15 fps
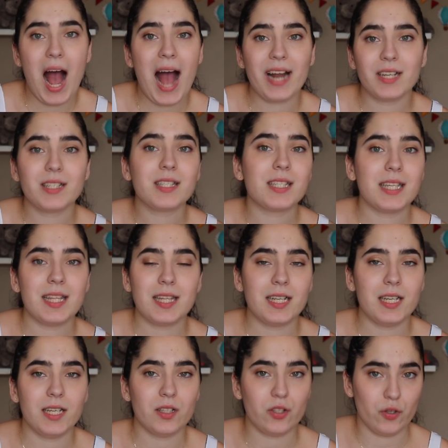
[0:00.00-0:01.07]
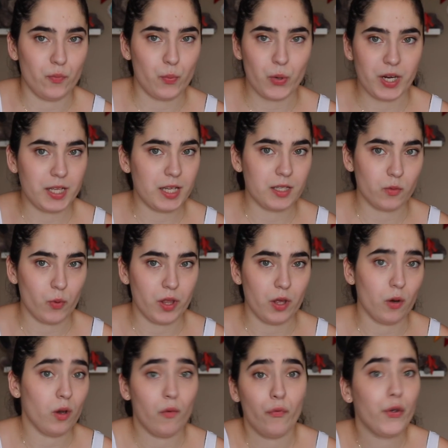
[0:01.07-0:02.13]
I don't see the need to bring this with
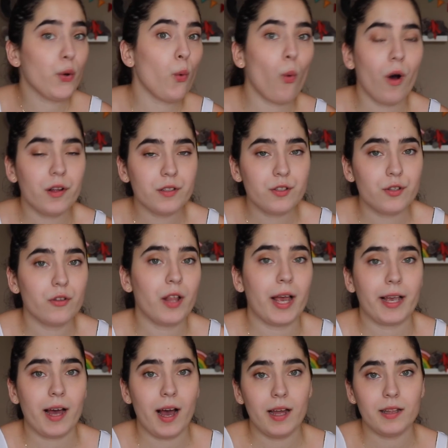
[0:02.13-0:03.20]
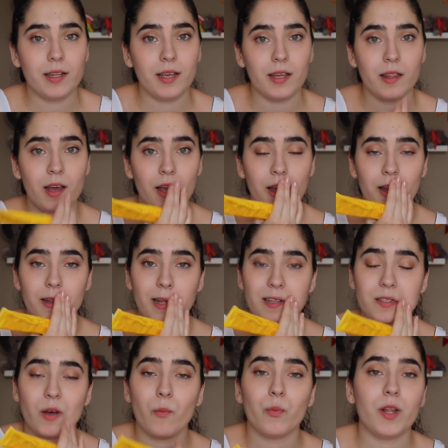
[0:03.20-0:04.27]
you. If you want to, like I did,
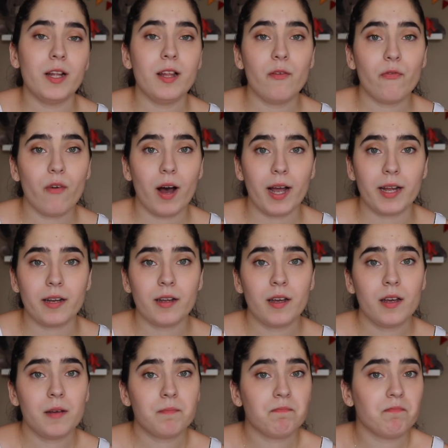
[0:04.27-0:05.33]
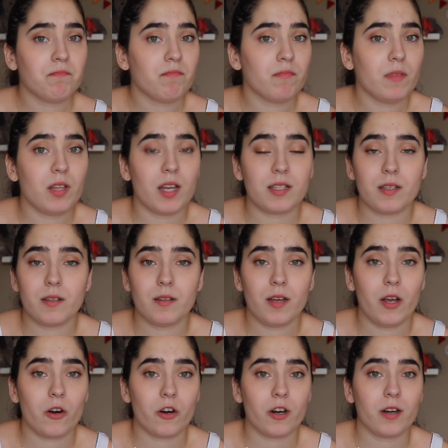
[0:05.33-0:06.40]
that's completely fine. Doesn't
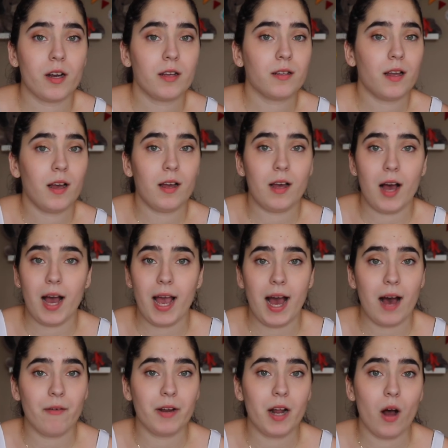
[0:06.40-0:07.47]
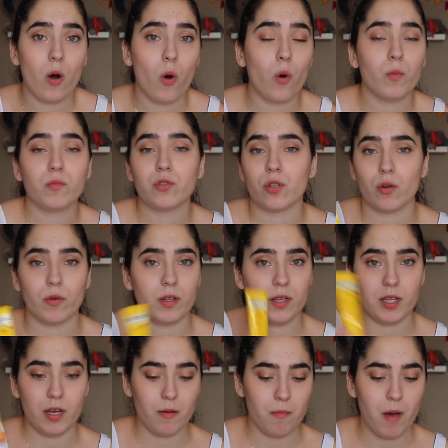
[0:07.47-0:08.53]
hurt. I have it at home, so it
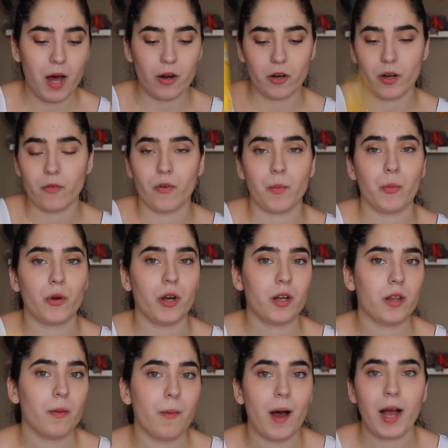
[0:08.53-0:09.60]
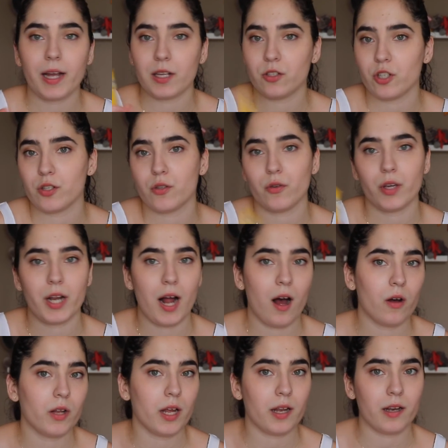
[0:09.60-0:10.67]
didn't matter if I put it in the bag and just took it
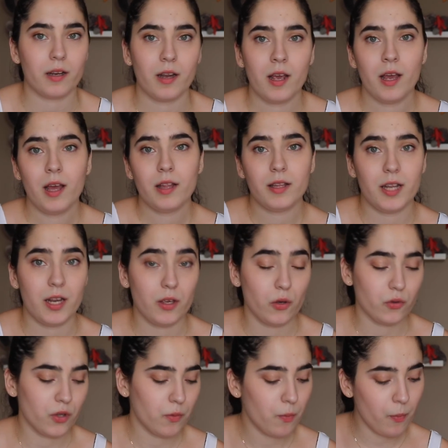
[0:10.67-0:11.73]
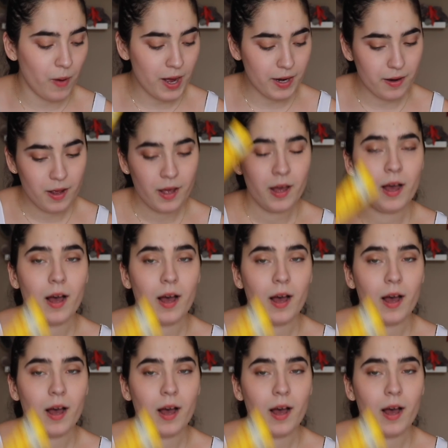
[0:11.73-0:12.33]
out and didn't use it. But